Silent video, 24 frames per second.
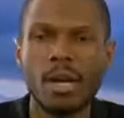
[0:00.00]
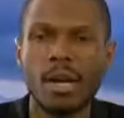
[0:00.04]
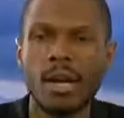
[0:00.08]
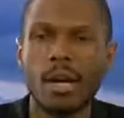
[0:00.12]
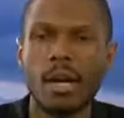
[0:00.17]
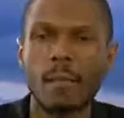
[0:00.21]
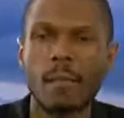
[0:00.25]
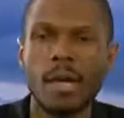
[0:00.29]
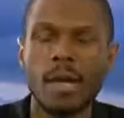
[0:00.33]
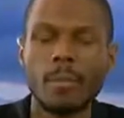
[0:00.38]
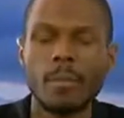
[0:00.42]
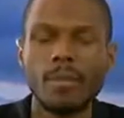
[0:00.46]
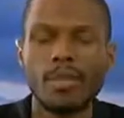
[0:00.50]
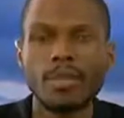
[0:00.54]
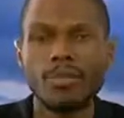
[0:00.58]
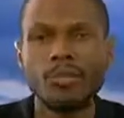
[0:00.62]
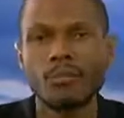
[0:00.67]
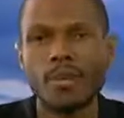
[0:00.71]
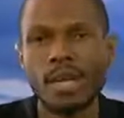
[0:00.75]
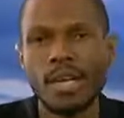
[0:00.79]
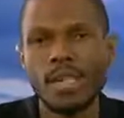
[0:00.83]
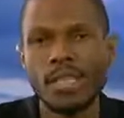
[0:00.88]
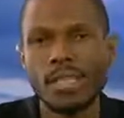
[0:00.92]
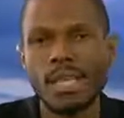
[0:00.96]
Him and his
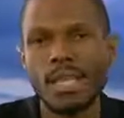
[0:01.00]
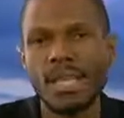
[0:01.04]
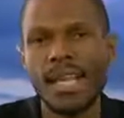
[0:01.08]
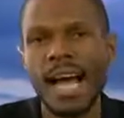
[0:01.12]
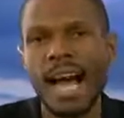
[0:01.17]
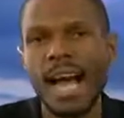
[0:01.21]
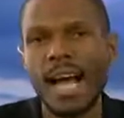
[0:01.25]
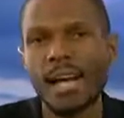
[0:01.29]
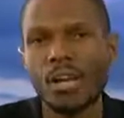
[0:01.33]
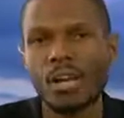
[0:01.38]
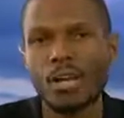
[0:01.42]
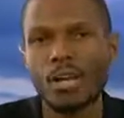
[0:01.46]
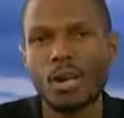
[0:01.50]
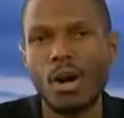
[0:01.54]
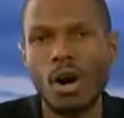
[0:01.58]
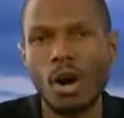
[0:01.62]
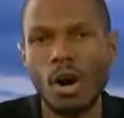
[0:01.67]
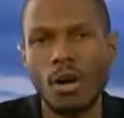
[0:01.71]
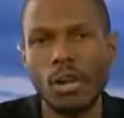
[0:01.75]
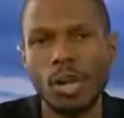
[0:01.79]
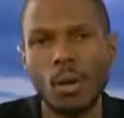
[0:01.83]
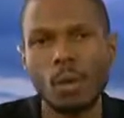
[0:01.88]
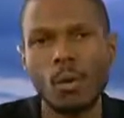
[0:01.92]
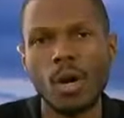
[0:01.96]
friends, they got in the
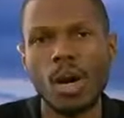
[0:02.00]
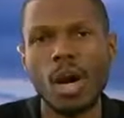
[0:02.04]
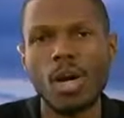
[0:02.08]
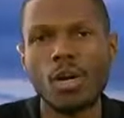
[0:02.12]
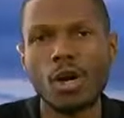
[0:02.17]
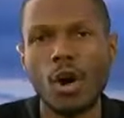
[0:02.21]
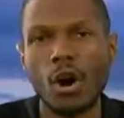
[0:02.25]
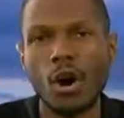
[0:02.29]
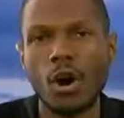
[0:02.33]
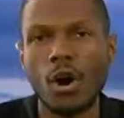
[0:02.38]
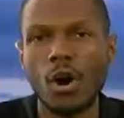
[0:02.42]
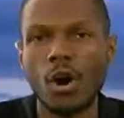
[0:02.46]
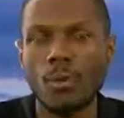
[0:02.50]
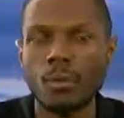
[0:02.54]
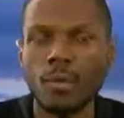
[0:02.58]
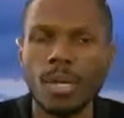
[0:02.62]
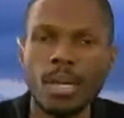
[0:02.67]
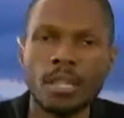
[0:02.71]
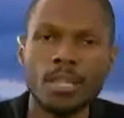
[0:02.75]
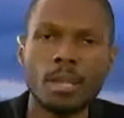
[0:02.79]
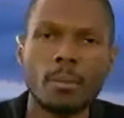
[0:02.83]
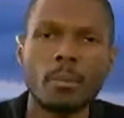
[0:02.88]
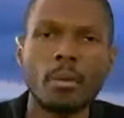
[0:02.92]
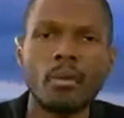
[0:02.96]
car, they were unarmed.
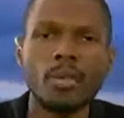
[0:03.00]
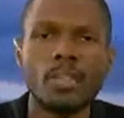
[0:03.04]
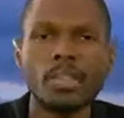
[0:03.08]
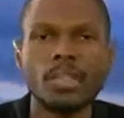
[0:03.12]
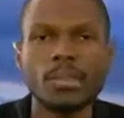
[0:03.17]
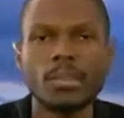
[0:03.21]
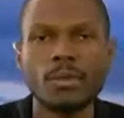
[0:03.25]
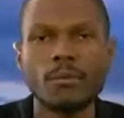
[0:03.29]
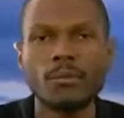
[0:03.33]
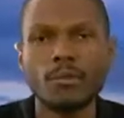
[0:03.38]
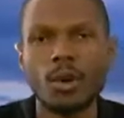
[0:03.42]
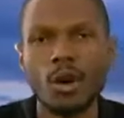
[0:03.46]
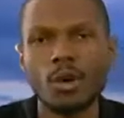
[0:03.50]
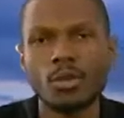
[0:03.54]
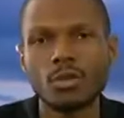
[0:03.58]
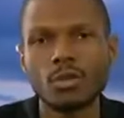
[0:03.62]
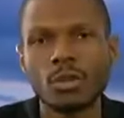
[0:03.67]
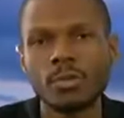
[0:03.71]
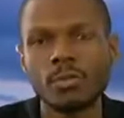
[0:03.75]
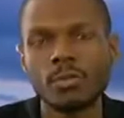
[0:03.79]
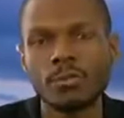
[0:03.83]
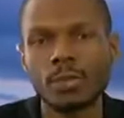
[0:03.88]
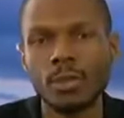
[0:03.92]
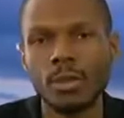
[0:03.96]
The police converged
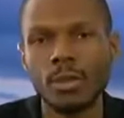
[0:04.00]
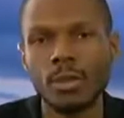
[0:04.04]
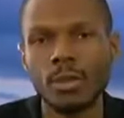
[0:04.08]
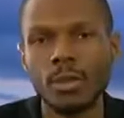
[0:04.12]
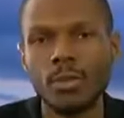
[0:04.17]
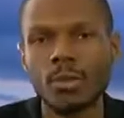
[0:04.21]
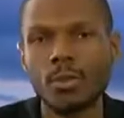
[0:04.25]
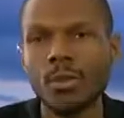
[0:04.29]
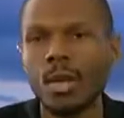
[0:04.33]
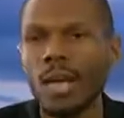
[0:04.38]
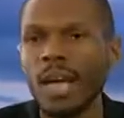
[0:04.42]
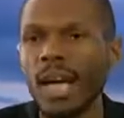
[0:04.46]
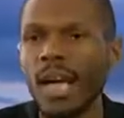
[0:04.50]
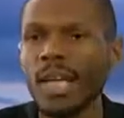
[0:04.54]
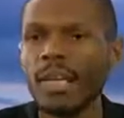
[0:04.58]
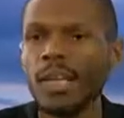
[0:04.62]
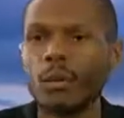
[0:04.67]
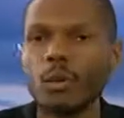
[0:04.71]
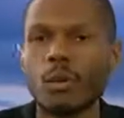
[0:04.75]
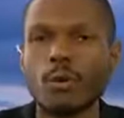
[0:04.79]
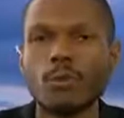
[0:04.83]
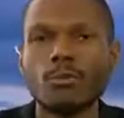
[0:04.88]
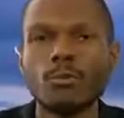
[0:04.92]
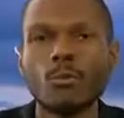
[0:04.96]
on the vehicle and
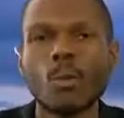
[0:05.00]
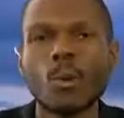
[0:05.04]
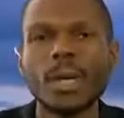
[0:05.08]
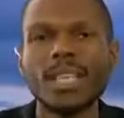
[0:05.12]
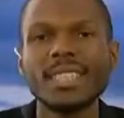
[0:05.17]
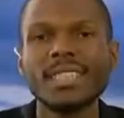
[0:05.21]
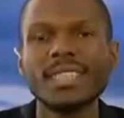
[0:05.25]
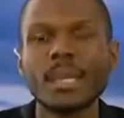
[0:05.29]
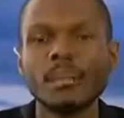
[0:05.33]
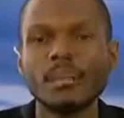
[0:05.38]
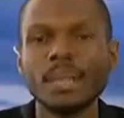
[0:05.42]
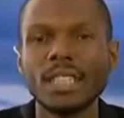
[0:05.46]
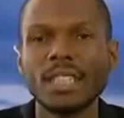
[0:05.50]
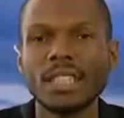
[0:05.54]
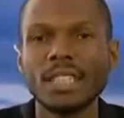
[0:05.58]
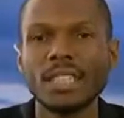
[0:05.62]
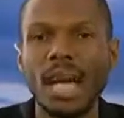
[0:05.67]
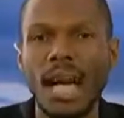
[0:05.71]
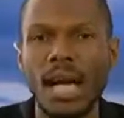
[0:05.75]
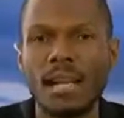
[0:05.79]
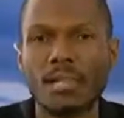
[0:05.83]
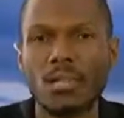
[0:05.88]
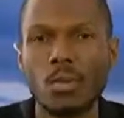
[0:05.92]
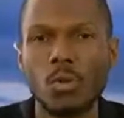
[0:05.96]
let off 40-something
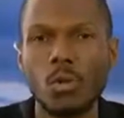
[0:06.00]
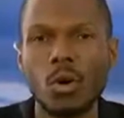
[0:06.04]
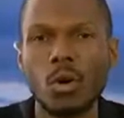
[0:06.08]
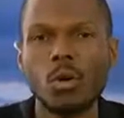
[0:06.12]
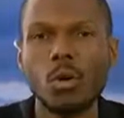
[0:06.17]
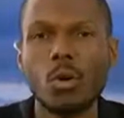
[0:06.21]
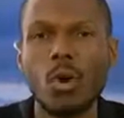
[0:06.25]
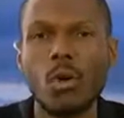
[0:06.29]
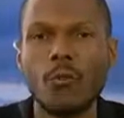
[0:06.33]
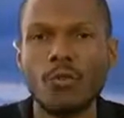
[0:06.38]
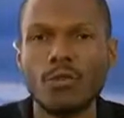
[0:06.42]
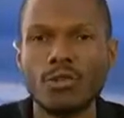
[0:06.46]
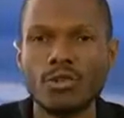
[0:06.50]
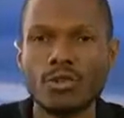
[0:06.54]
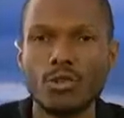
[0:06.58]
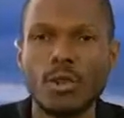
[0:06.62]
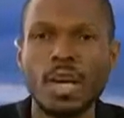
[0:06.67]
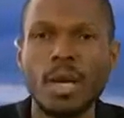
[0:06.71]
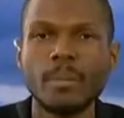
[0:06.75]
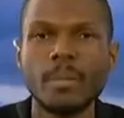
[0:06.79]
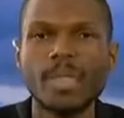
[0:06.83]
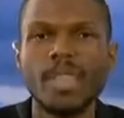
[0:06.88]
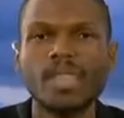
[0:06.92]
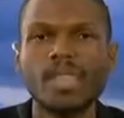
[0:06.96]
shots. One officer
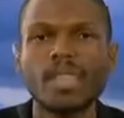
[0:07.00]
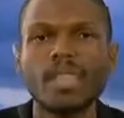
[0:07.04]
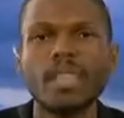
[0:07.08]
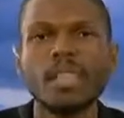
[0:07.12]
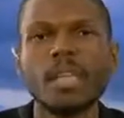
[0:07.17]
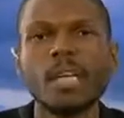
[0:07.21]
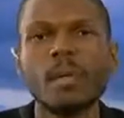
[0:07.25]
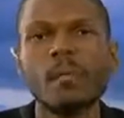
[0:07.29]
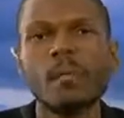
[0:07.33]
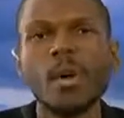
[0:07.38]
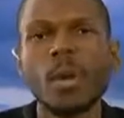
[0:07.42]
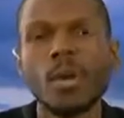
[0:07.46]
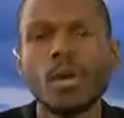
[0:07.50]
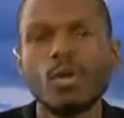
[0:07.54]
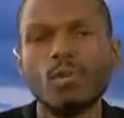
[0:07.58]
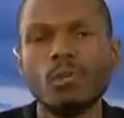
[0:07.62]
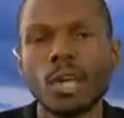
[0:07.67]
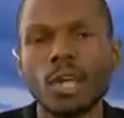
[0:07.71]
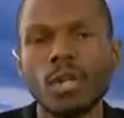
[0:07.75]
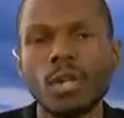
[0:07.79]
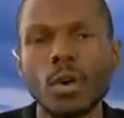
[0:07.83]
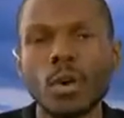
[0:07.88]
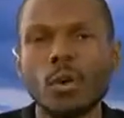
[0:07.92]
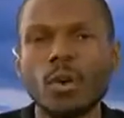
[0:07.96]
emptied his clip,
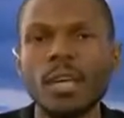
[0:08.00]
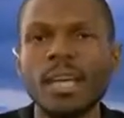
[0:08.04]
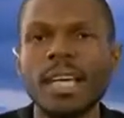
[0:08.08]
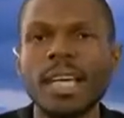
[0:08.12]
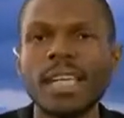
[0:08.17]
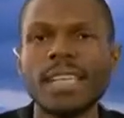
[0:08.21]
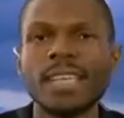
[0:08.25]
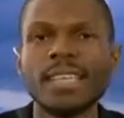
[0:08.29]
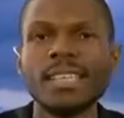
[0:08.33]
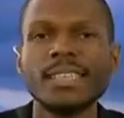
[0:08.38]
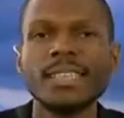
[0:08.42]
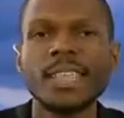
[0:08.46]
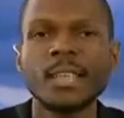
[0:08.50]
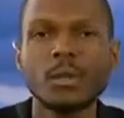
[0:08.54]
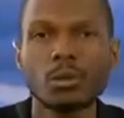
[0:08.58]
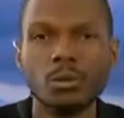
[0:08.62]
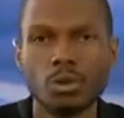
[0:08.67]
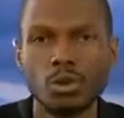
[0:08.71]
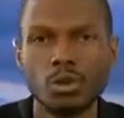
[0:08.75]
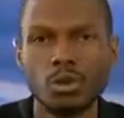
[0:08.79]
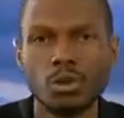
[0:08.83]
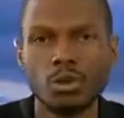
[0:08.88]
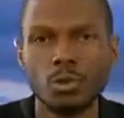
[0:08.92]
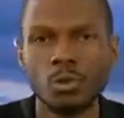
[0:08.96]
reloaded, and continued
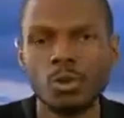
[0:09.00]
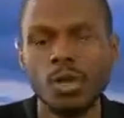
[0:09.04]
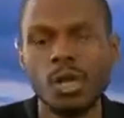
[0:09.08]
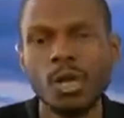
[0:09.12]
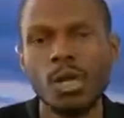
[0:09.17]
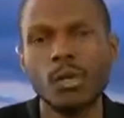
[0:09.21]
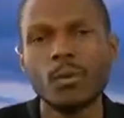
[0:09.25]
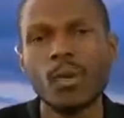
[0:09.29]
to shoot.